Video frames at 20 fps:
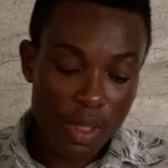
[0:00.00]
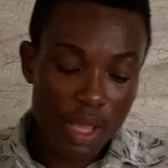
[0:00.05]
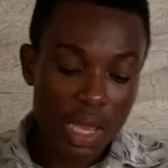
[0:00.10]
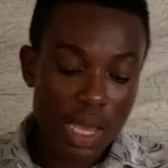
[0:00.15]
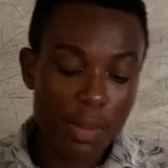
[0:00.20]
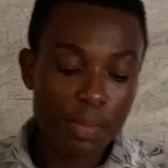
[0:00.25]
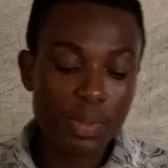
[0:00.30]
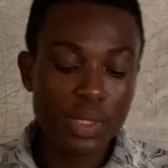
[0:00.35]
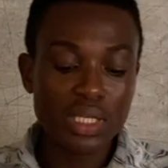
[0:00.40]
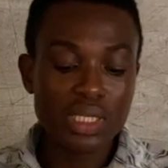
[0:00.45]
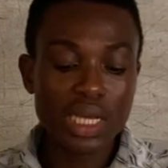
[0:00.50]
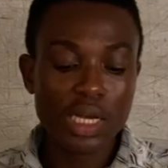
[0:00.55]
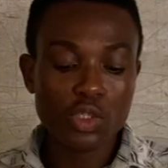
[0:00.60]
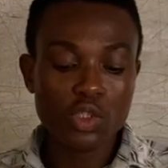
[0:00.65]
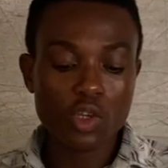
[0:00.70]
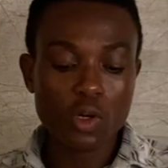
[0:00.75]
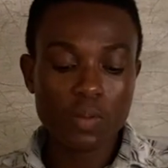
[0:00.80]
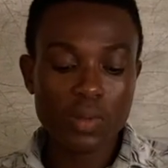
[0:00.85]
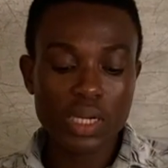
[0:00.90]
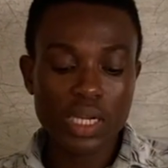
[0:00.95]
a pizza
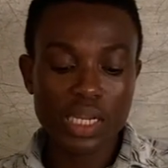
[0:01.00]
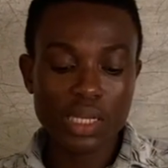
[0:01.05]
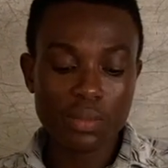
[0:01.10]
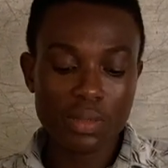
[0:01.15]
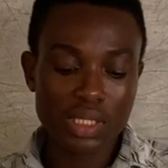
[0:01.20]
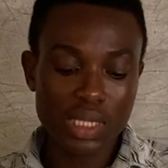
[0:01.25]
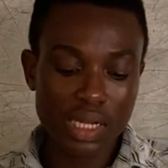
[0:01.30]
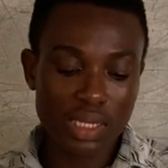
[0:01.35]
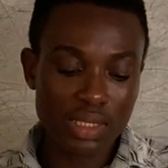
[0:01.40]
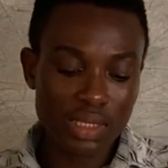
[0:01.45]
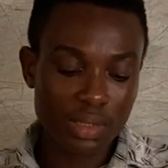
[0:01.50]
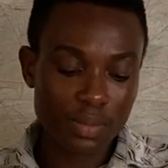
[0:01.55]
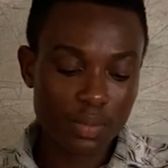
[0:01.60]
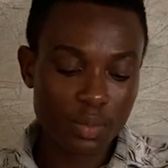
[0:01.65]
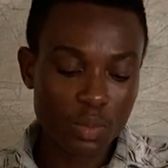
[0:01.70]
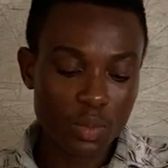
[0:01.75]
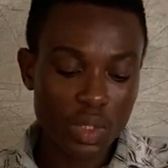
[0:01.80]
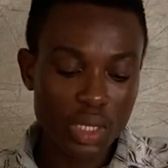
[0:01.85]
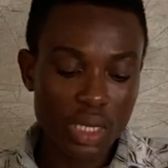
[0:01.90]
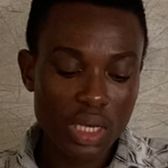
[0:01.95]
shop claims that
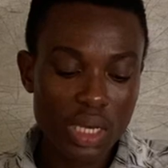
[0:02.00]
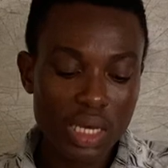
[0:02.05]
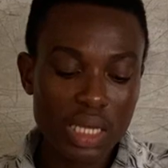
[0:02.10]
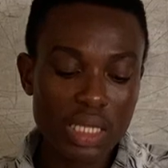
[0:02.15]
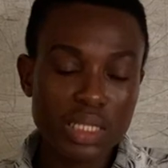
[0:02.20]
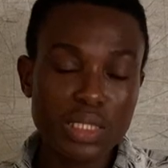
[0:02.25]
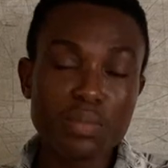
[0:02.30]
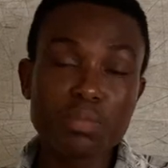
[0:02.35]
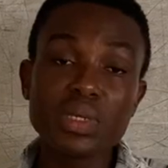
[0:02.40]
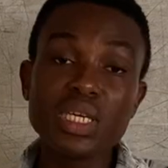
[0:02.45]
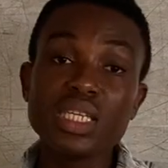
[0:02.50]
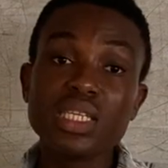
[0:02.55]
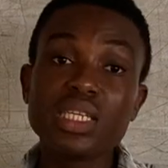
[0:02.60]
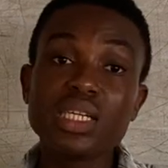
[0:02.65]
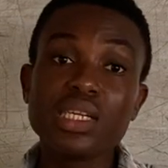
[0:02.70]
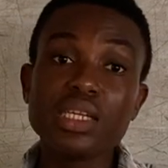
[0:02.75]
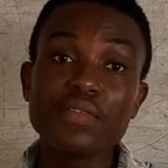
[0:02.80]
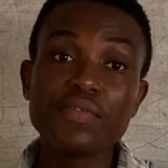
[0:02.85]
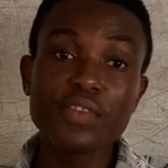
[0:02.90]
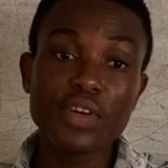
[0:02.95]
its mean
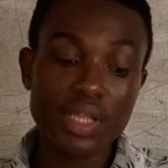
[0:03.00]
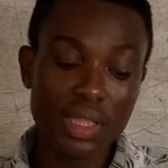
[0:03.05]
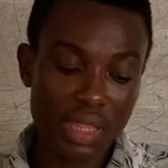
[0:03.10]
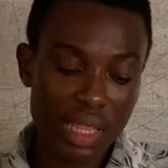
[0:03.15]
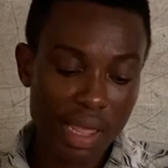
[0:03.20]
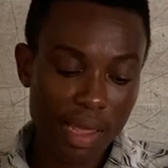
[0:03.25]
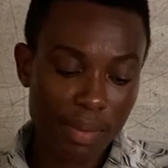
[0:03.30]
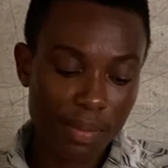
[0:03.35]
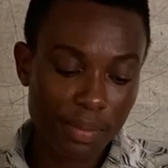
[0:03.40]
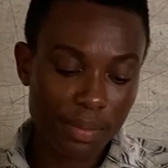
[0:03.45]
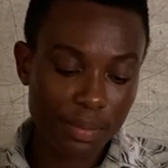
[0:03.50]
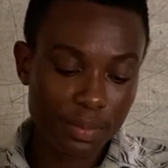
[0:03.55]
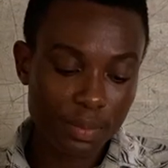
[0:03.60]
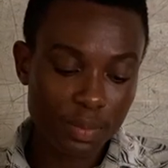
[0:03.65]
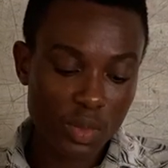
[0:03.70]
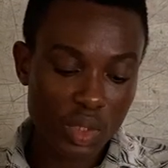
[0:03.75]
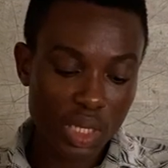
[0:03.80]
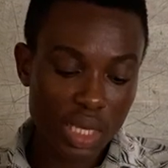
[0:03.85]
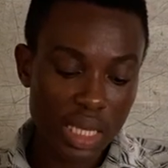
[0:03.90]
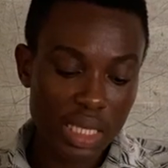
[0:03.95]
delivery time
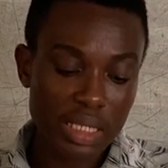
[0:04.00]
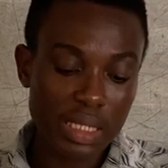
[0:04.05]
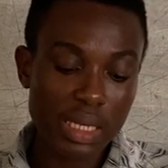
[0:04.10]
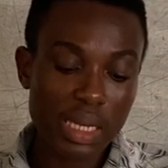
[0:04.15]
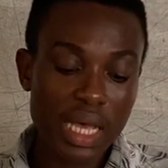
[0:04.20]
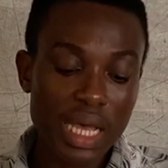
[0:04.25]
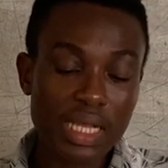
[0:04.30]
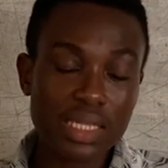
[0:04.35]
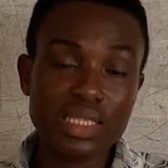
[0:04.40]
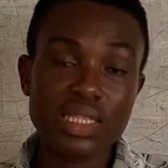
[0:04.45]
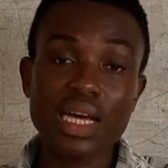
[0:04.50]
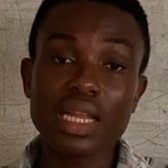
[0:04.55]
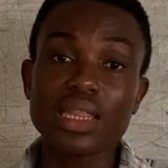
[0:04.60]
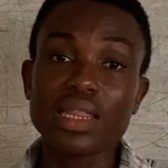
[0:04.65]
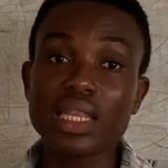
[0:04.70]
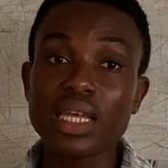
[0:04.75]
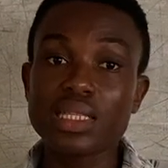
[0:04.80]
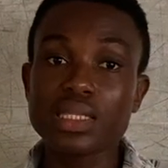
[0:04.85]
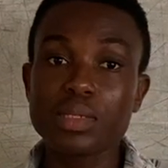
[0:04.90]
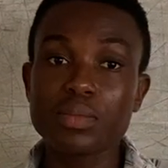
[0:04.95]
is less than
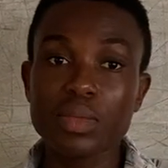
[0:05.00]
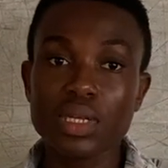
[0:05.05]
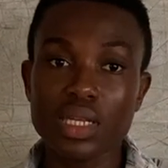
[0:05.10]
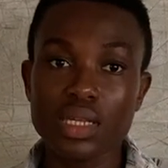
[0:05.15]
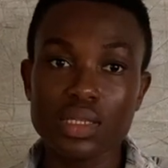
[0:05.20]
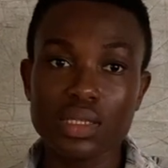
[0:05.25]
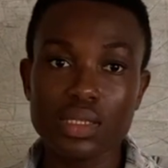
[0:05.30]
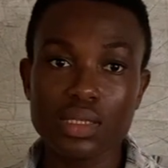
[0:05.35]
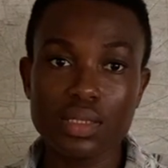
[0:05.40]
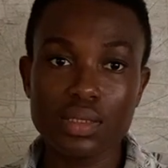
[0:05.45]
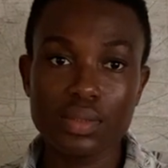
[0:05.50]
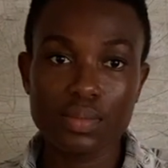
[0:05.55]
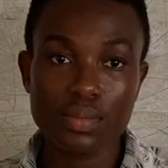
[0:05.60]
30 minutes.